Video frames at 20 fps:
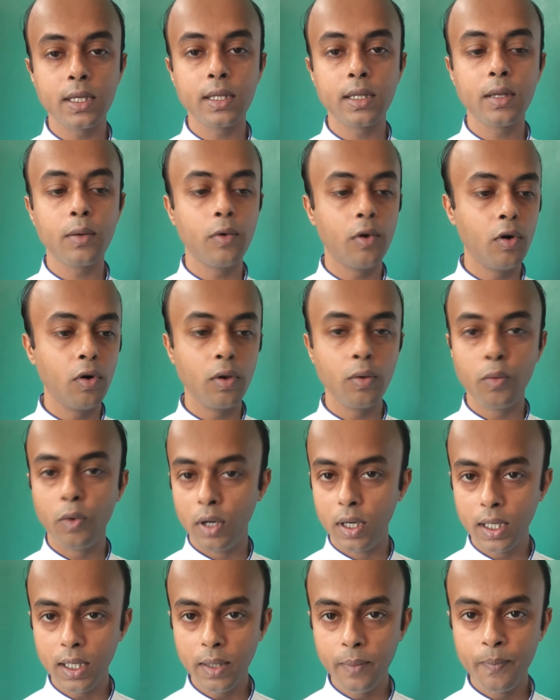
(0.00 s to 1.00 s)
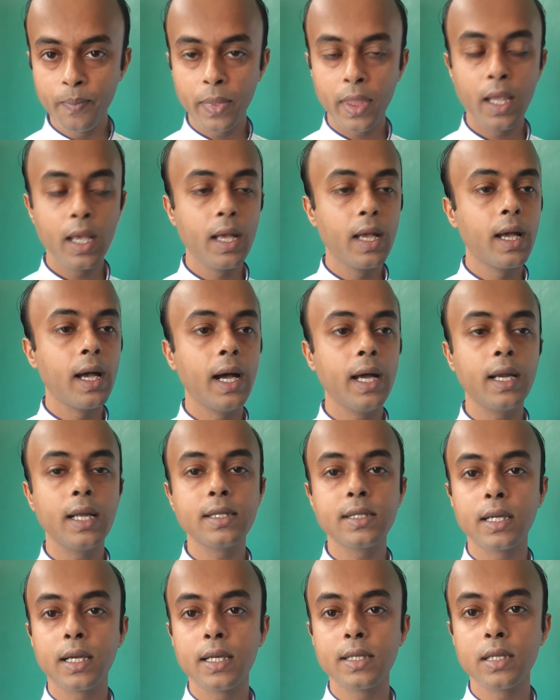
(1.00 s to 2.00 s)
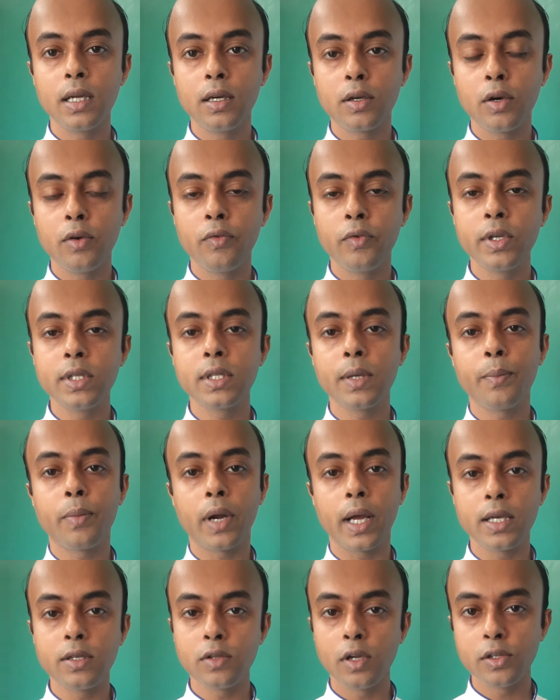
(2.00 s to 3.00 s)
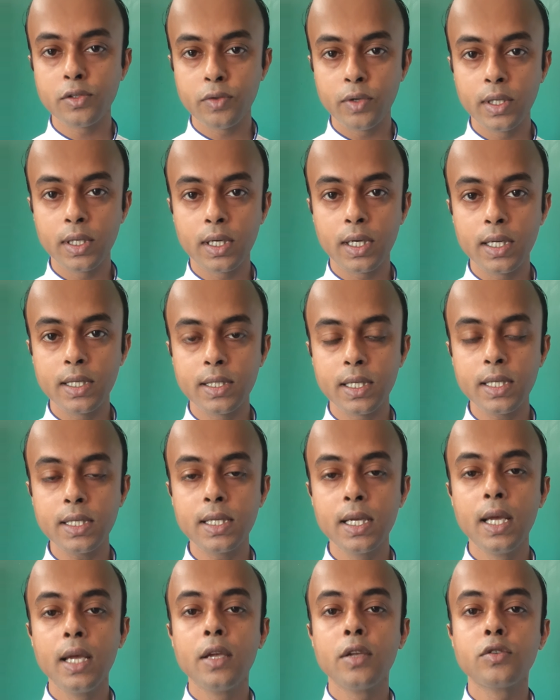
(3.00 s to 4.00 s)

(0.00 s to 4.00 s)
the whole world, and as a result of which the price also increases.